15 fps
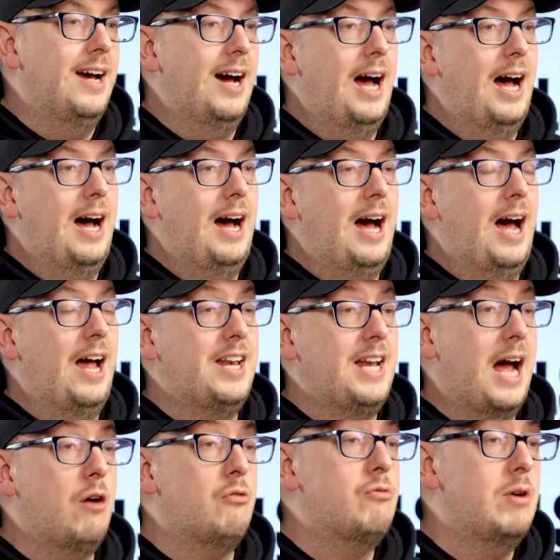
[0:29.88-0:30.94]
are
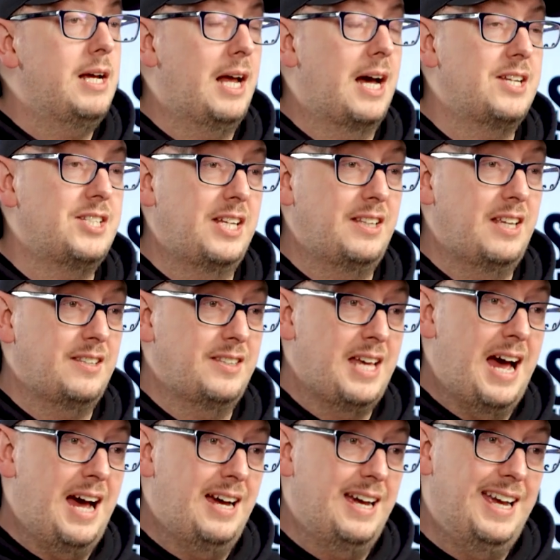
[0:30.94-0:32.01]
now realizing that
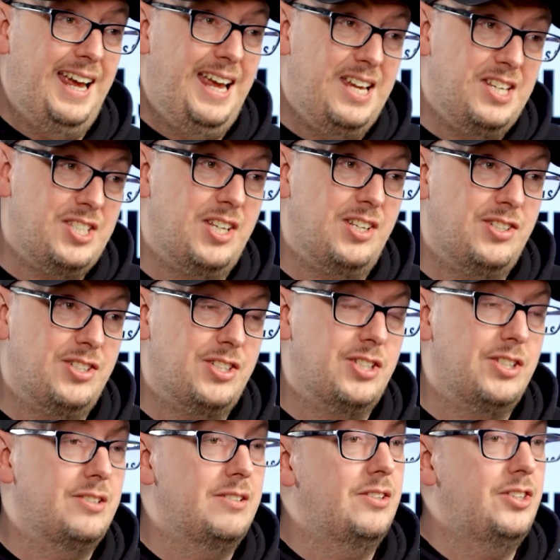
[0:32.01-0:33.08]
that
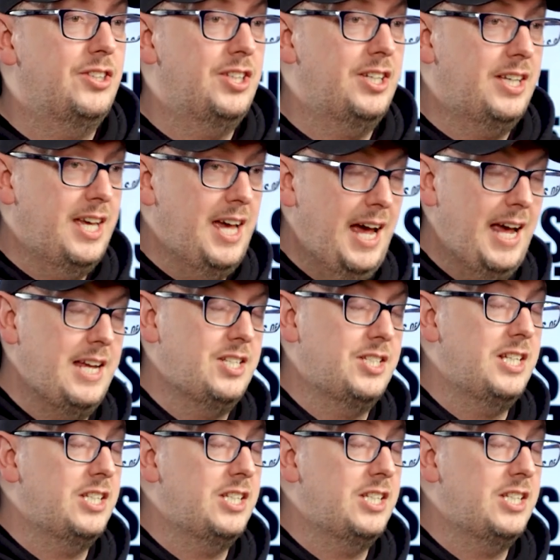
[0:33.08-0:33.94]
isn't the case.